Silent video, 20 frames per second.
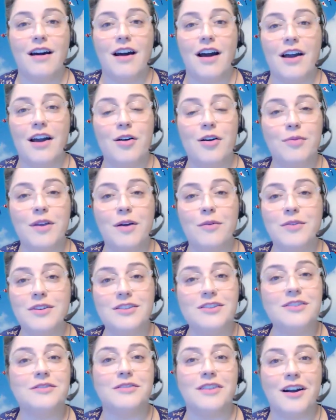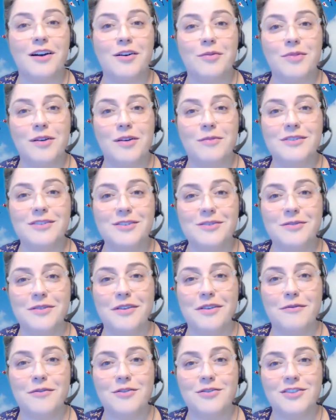I hope that we do. I hope that we do
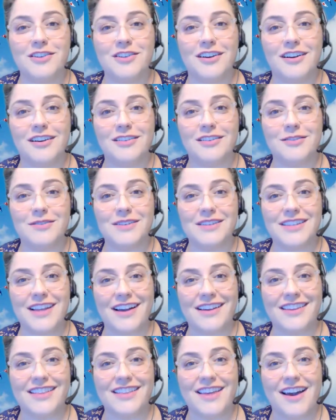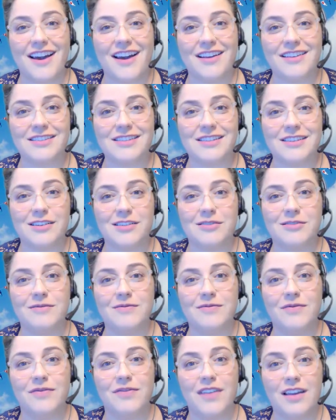in the future do exactly that.
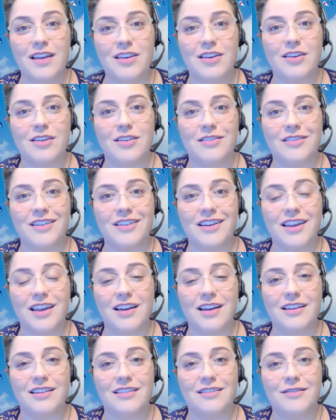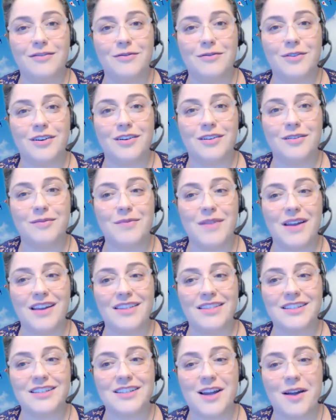So thank you again for
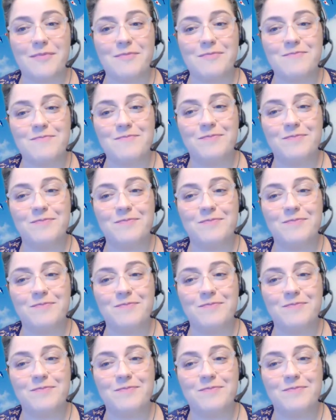making the time.